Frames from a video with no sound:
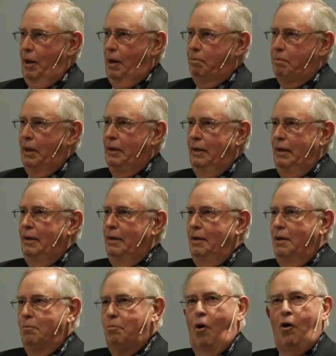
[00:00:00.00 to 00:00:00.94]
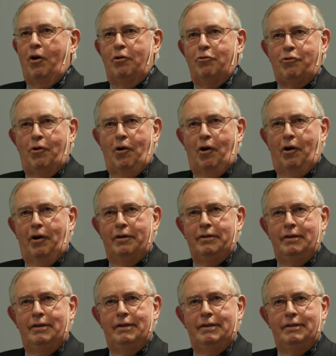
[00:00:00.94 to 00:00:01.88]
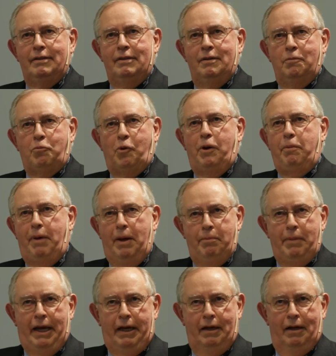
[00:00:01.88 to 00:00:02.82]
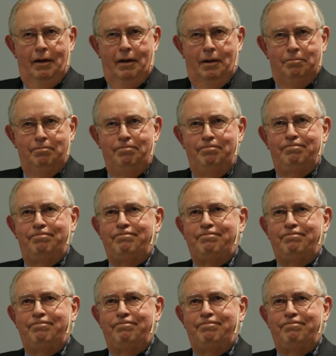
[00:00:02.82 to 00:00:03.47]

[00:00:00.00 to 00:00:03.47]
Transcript: up part of our premium income